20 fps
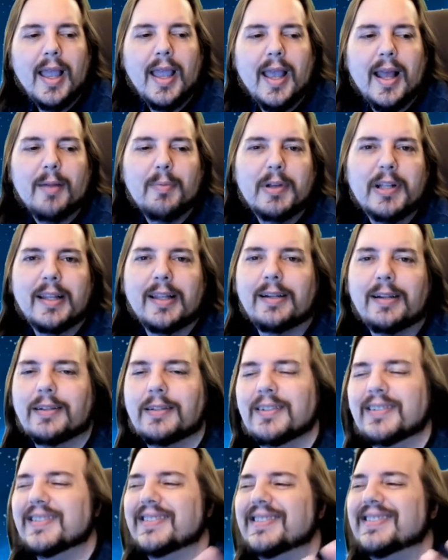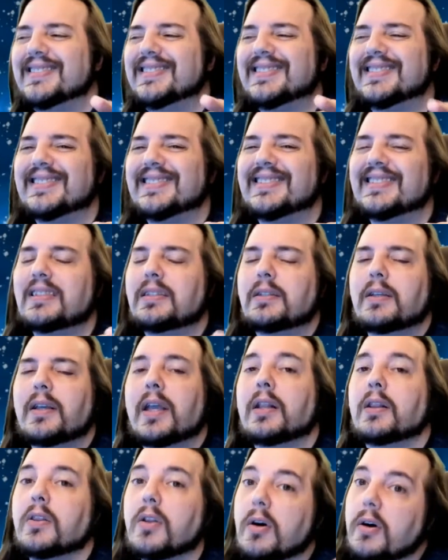And I'm a little,
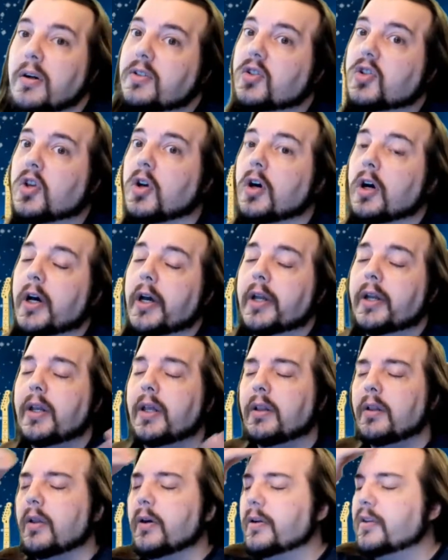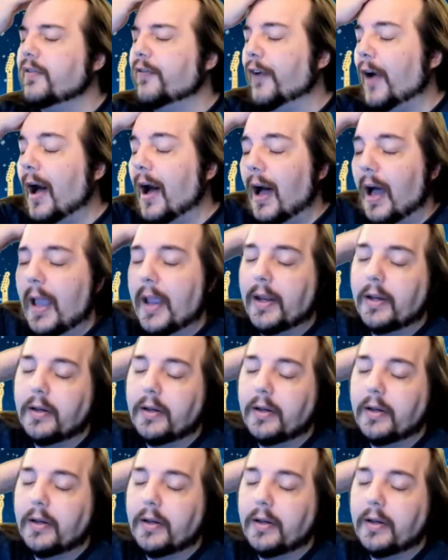it looks good. It looks fine.